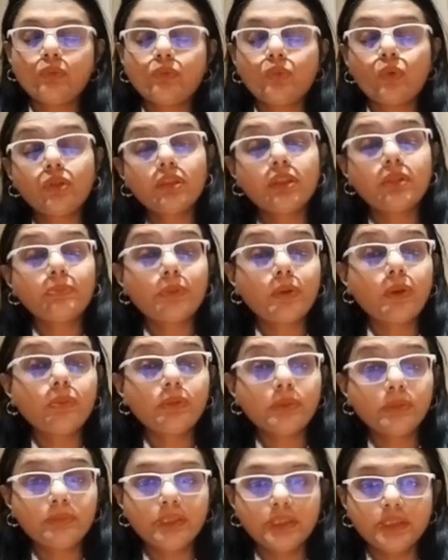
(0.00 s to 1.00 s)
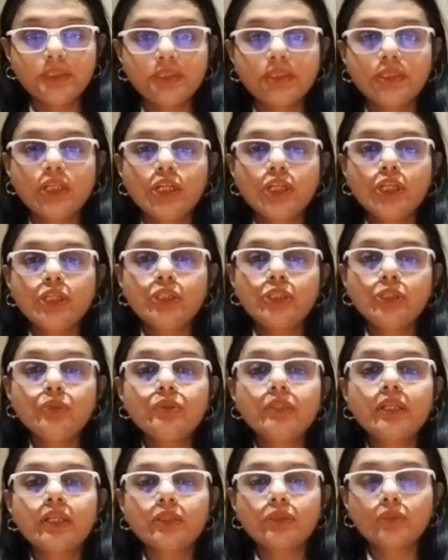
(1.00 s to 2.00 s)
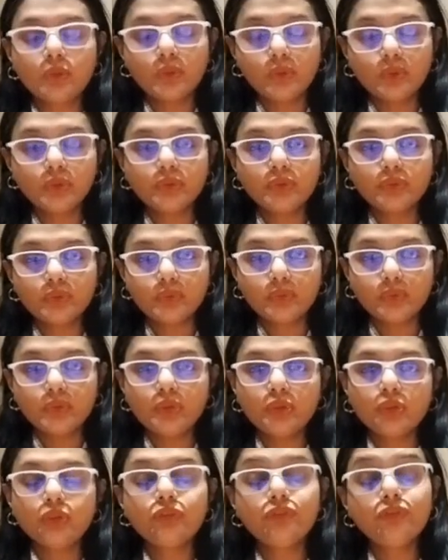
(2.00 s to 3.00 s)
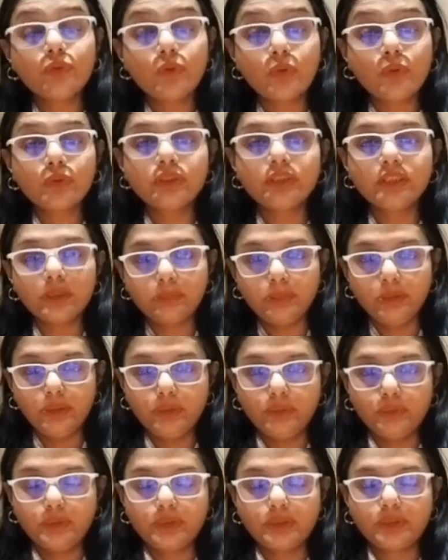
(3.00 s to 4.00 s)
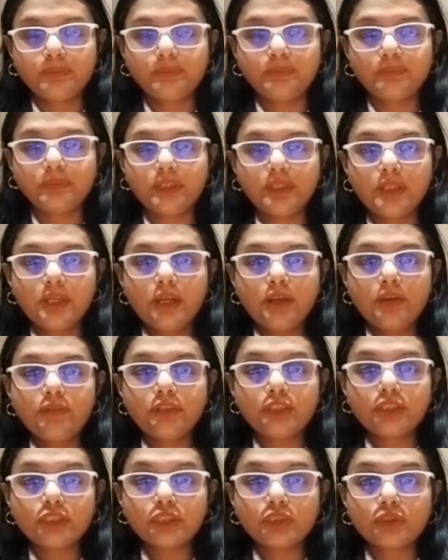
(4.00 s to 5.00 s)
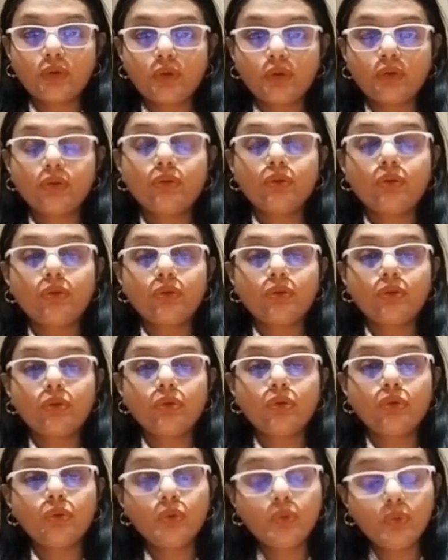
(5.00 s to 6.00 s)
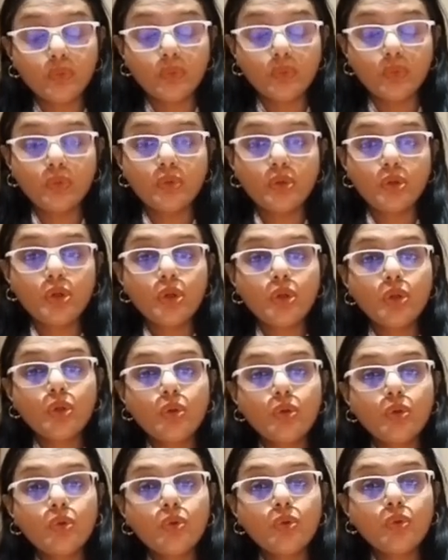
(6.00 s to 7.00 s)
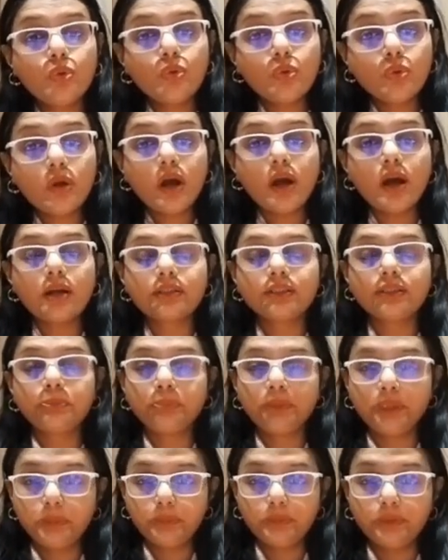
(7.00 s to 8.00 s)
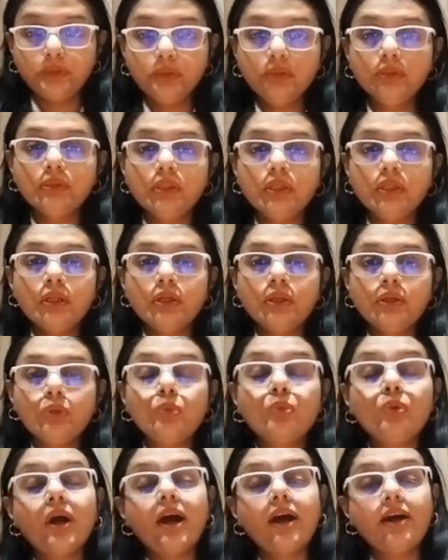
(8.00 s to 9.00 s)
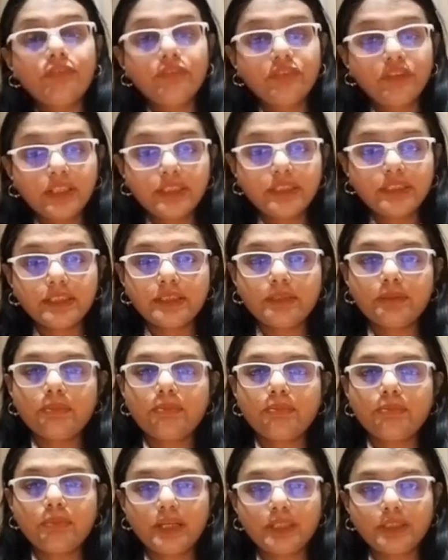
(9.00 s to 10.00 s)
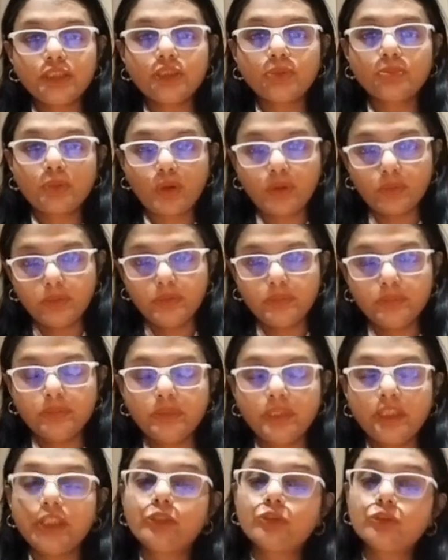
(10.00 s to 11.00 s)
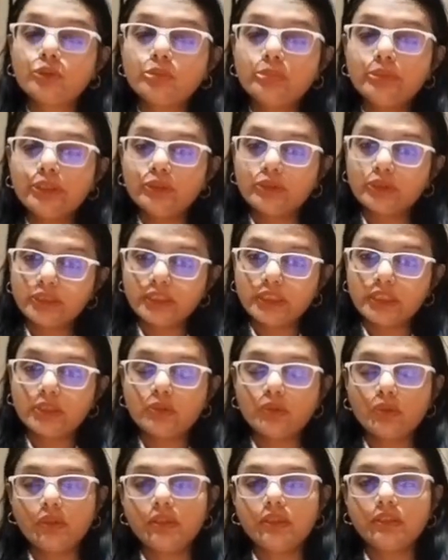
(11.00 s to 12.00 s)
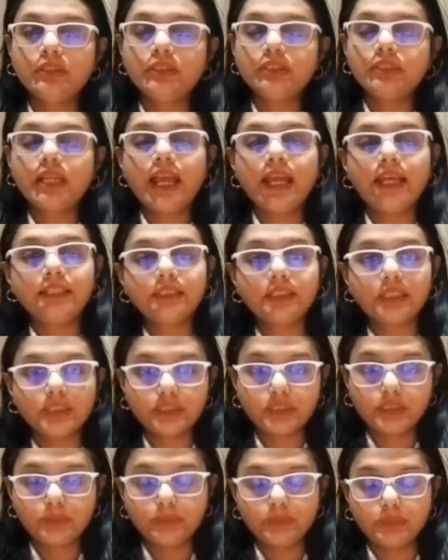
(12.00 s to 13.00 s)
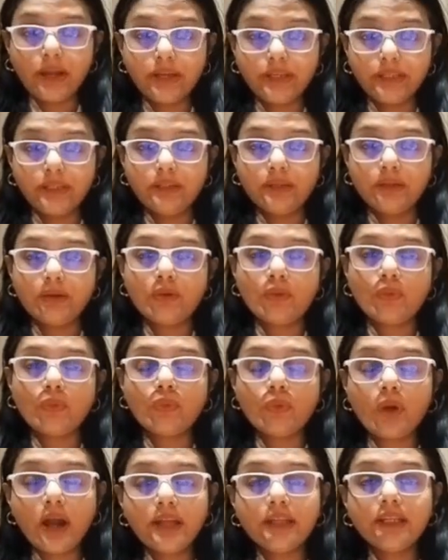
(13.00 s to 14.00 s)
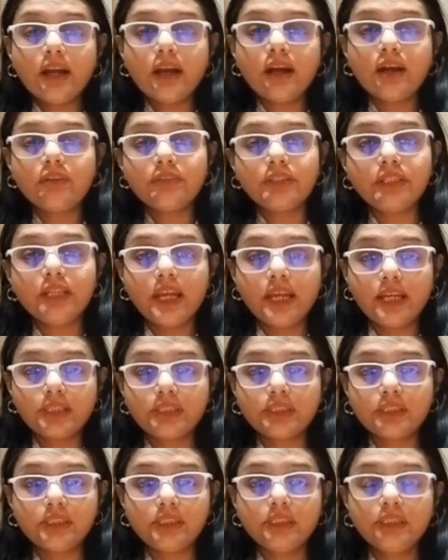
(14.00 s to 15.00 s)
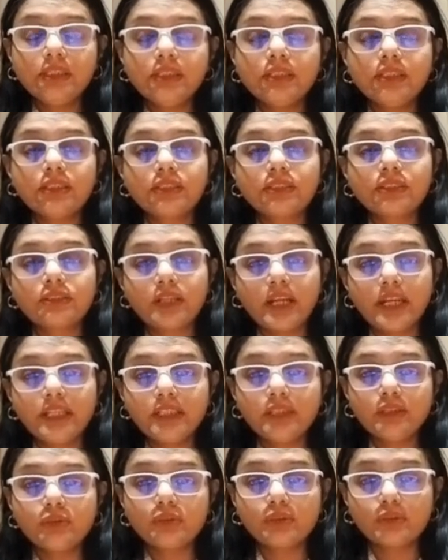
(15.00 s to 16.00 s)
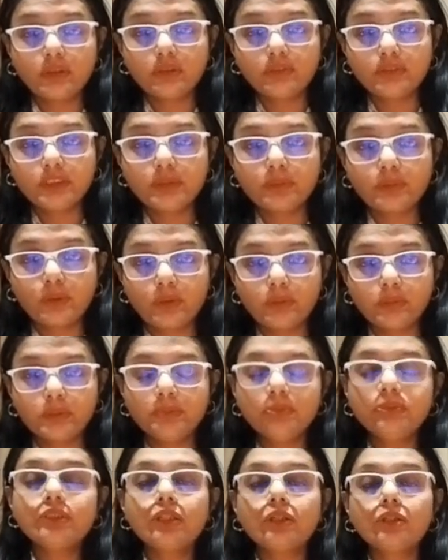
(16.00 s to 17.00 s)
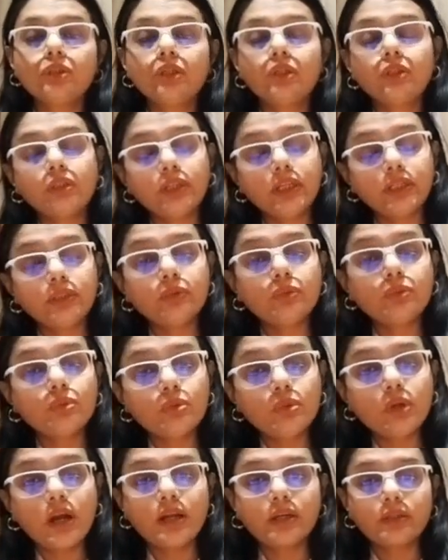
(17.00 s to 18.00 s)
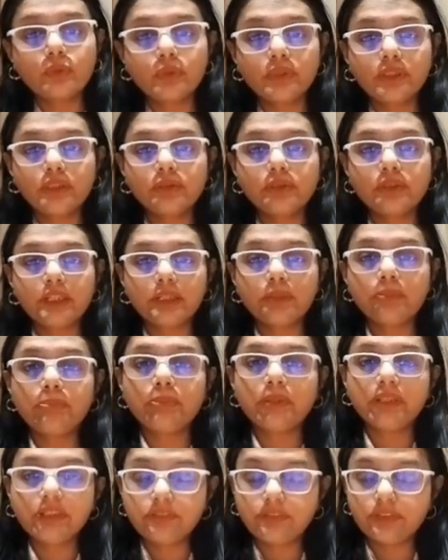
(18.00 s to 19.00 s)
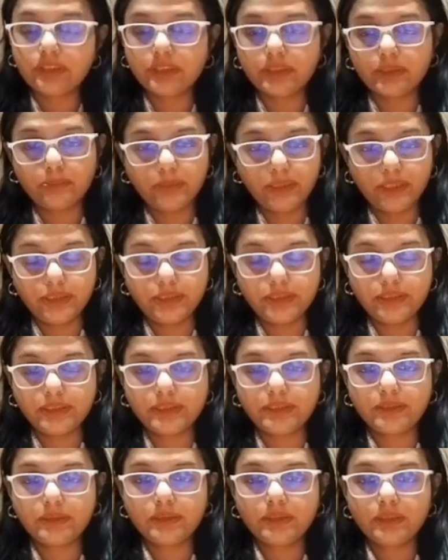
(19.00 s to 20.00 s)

what the problem is, you can go through the 4 W's, which is called who. Who are the people who are affected by this problem? It could be your stakeholders and customers. Why? Why are we actually trying to solve these problems, and who are going to get benefited by this?